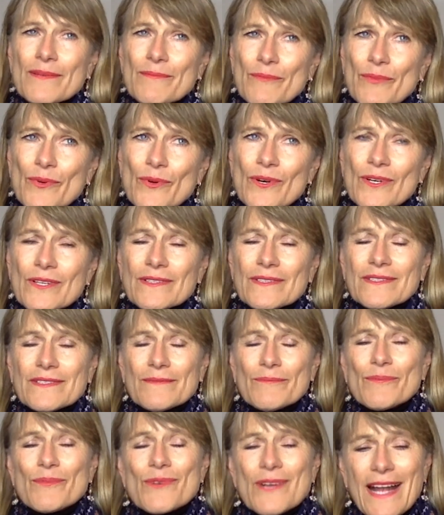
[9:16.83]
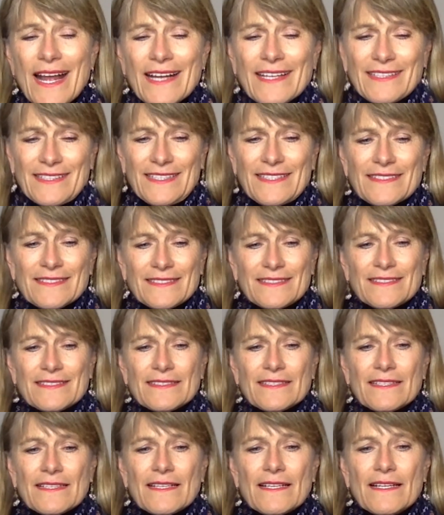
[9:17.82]
important
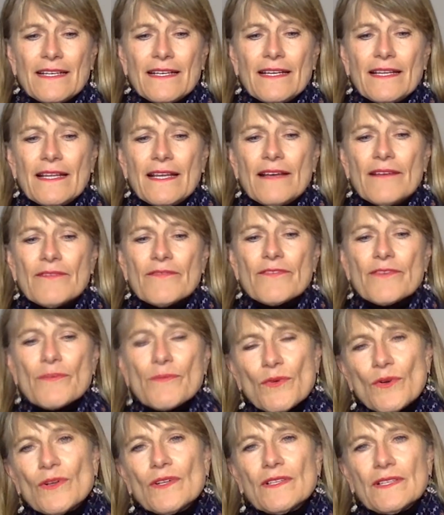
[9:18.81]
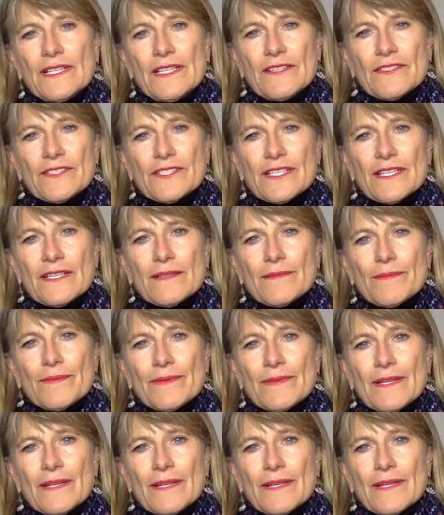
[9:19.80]
practice for moral leadership